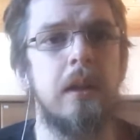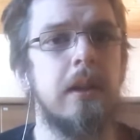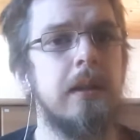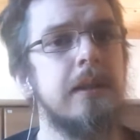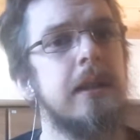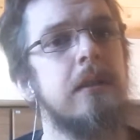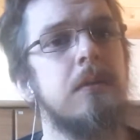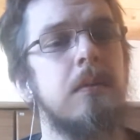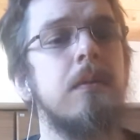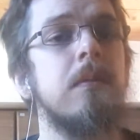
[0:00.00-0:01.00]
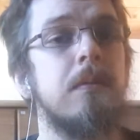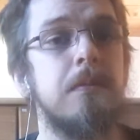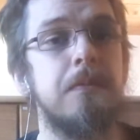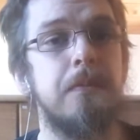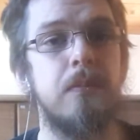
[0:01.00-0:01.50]
and I guess that's
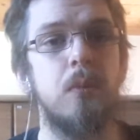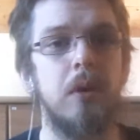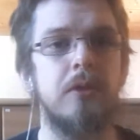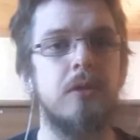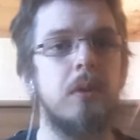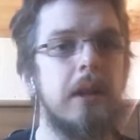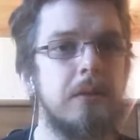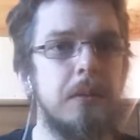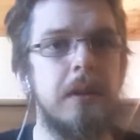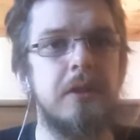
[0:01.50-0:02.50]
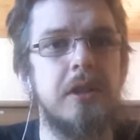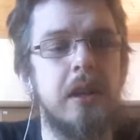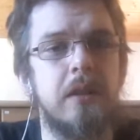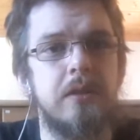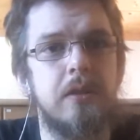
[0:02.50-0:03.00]
what's great with this
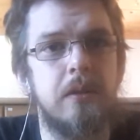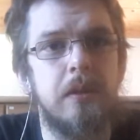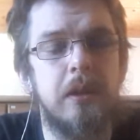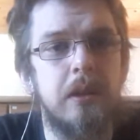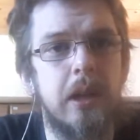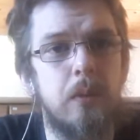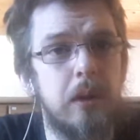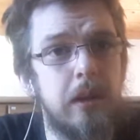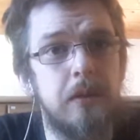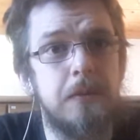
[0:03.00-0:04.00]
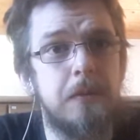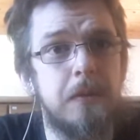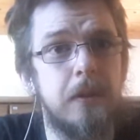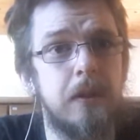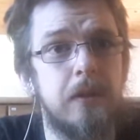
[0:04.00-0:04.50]
challenge, you know, that you get rid of
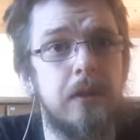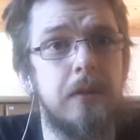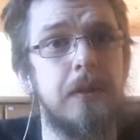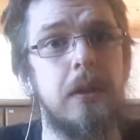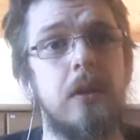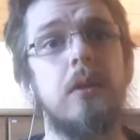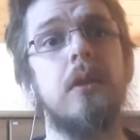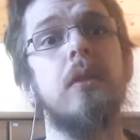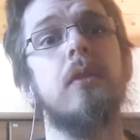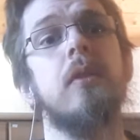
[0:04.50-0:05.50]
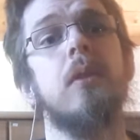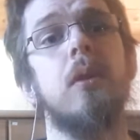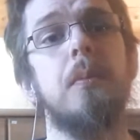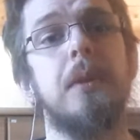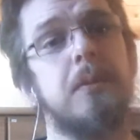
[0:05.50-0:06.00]
stuff that you don't use
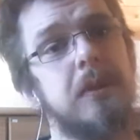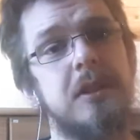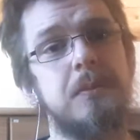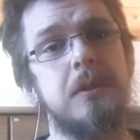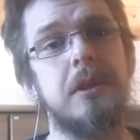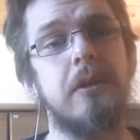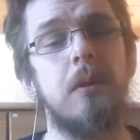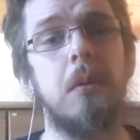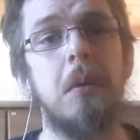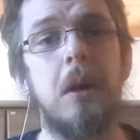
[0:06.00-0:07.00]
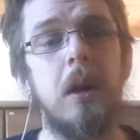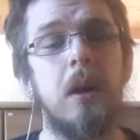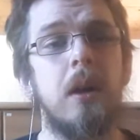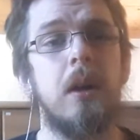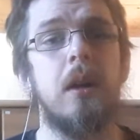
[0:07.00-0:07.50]
or minimalism in general
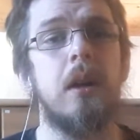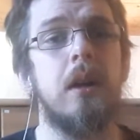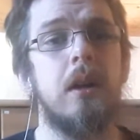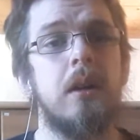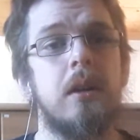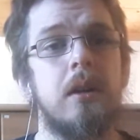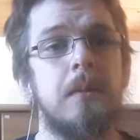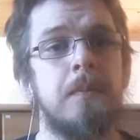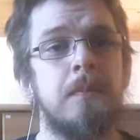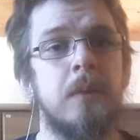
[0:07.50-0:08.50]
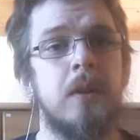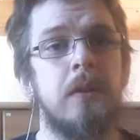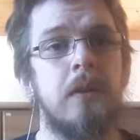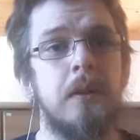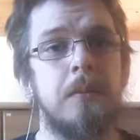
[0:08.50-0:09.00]
because um,
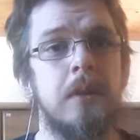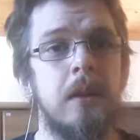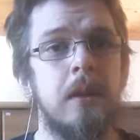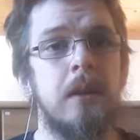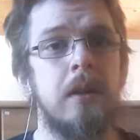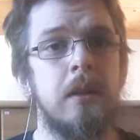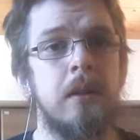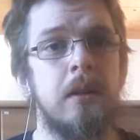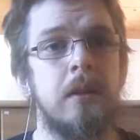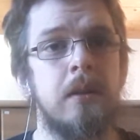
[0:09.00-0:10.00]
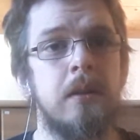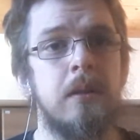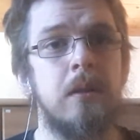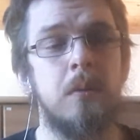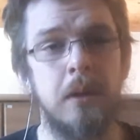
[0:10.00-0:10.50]
it seems I
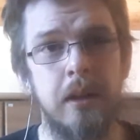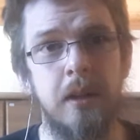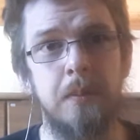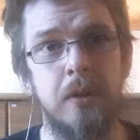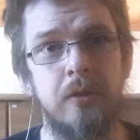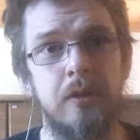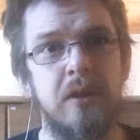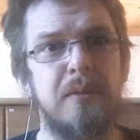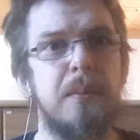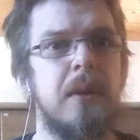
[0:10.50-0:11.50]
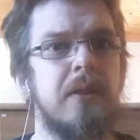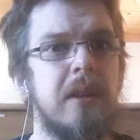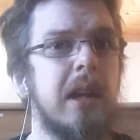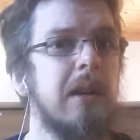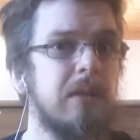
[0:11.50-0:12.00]
don't wear that much stuff, but I
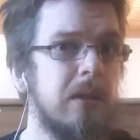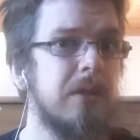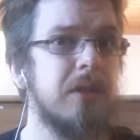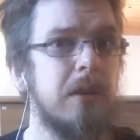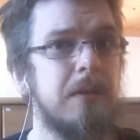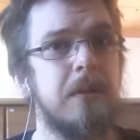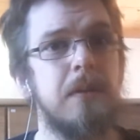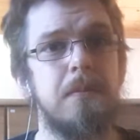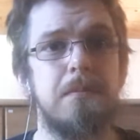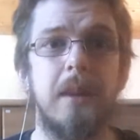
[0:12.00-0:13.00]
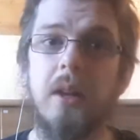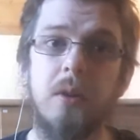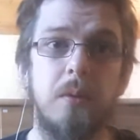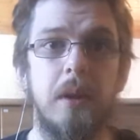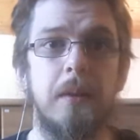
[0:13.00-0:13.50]
still have a lot of stuff that I
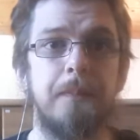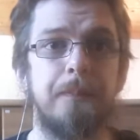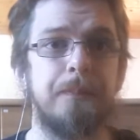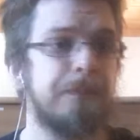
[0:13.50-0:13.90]
don't wear.